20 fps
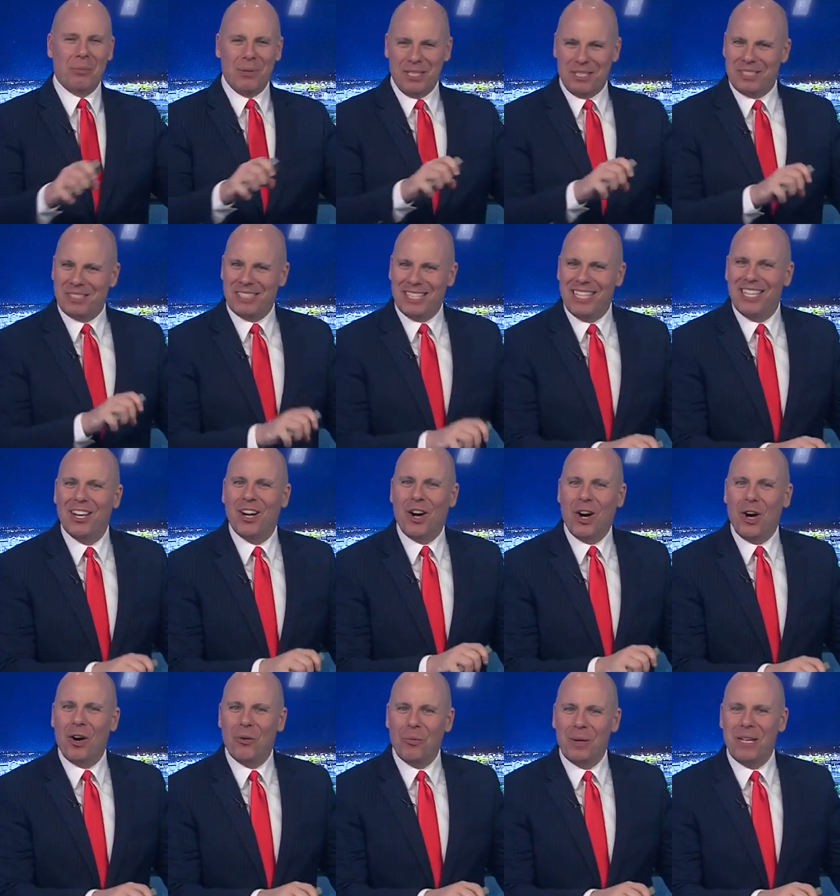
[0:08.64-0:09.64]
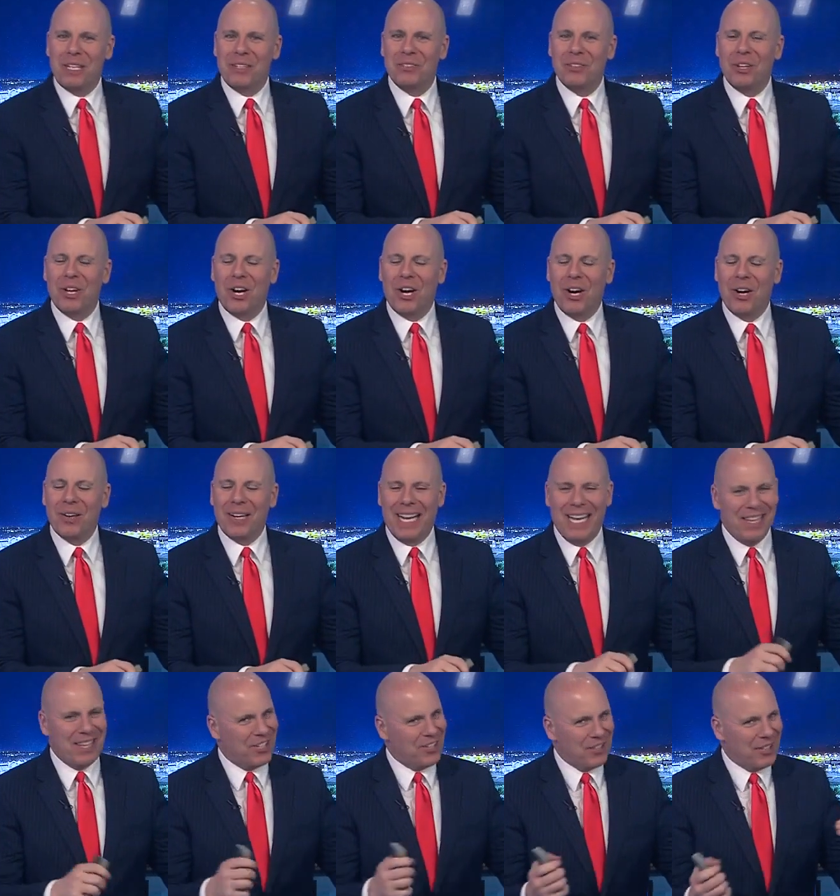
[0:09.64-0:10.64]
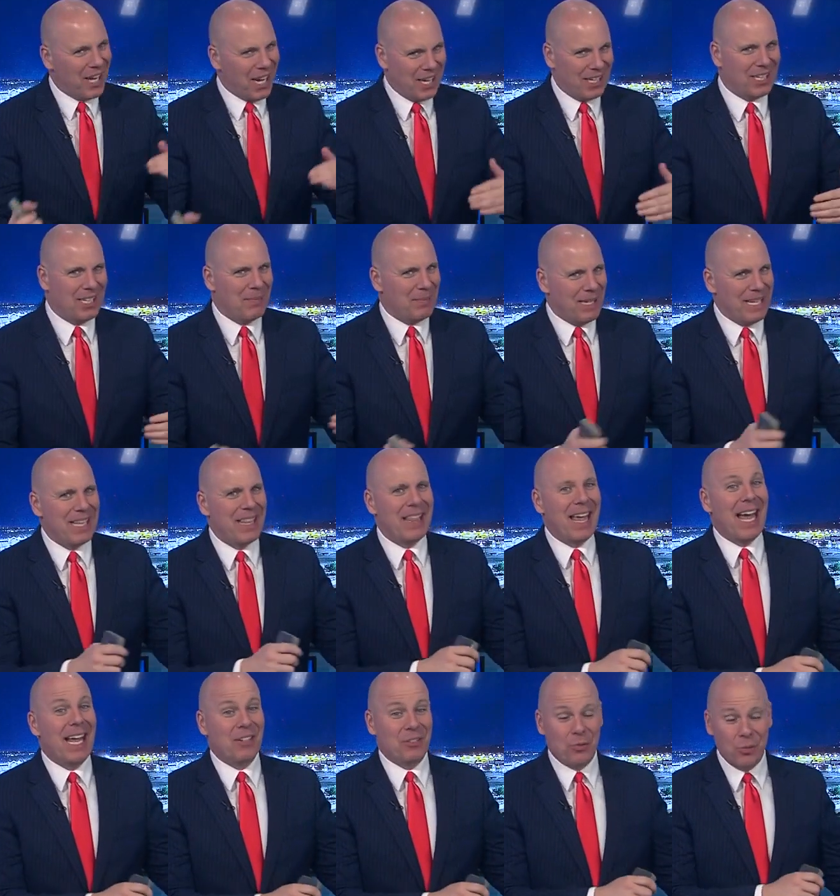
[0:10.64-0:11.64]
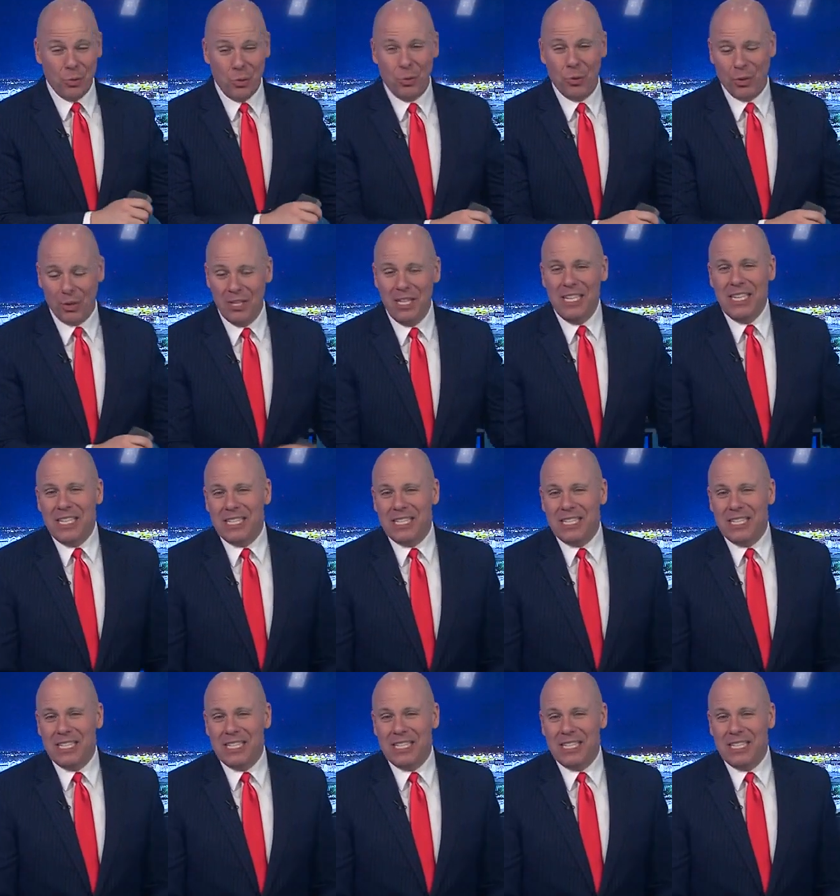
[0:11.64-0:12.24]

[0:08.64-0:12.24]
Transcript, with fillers: we see all week long, and they're not going to be that cool.